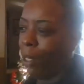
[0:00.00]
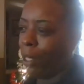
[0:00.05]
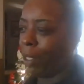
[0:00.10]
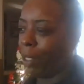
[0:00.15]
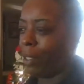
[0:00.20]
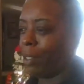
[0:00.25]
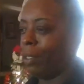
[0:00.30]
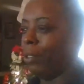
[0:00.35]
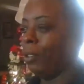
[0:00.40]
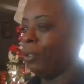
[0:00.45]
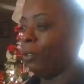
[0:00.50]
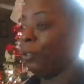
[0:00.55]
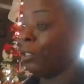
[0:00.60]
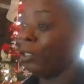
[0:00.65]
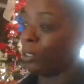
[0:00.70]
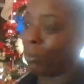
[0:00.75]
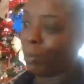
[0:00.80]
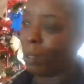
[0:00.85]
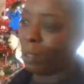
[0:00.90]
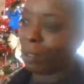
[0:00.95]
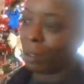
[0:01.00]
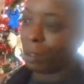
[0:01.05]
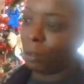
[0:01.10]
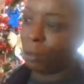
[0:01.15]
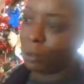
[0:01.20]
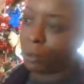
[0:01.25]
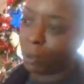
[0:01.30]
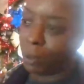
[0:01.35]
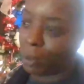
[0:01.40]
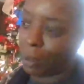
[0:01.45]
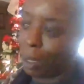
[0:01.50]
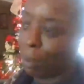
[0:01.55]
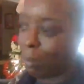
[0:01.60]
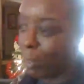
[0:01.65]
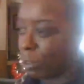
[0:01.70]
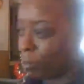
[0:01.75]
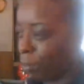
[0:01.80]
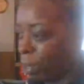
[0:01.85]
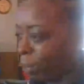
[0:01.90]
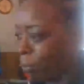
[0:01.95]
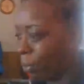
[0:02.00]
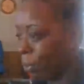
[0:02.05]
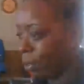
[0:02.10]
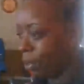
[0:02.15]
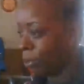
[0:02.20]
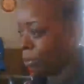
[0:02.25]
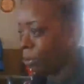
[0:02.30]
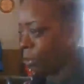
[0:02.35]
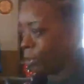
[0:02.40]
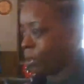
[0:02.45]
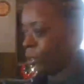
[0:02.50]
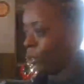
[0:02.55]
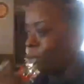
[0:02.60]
making New Year's resolutions. Some of us make resolutions